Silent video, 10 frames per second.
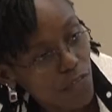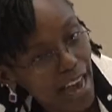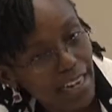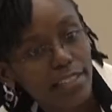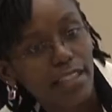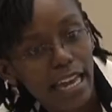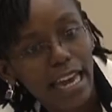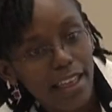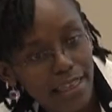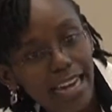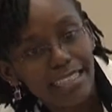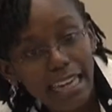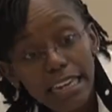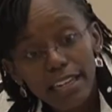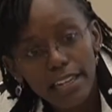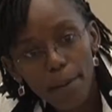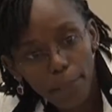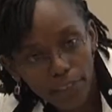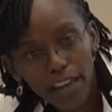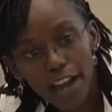that
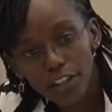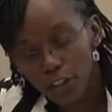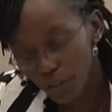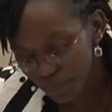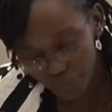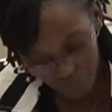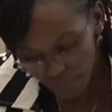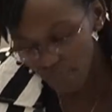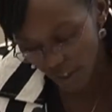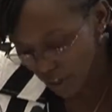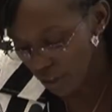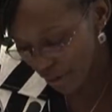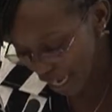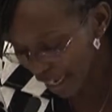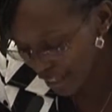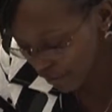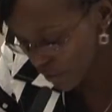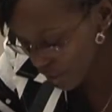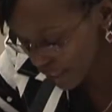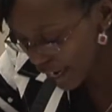in-depth kind of, you know, negative
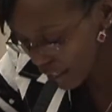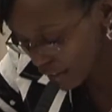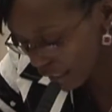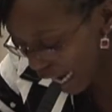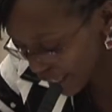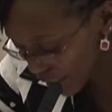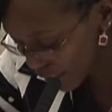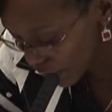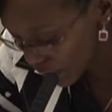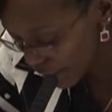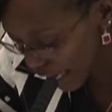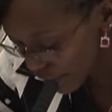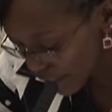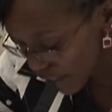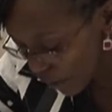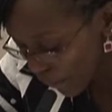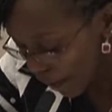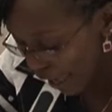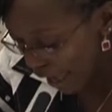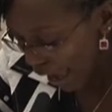societal attitudes. And so,
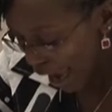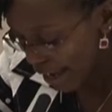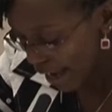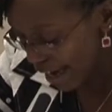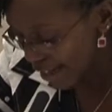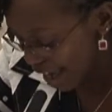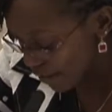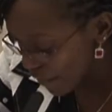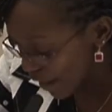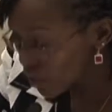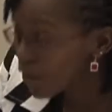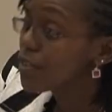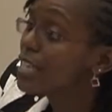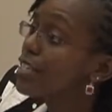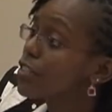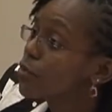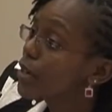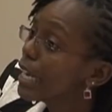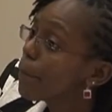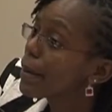and the effect of this is
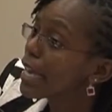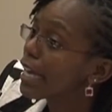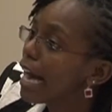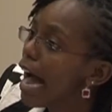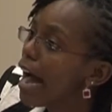really big.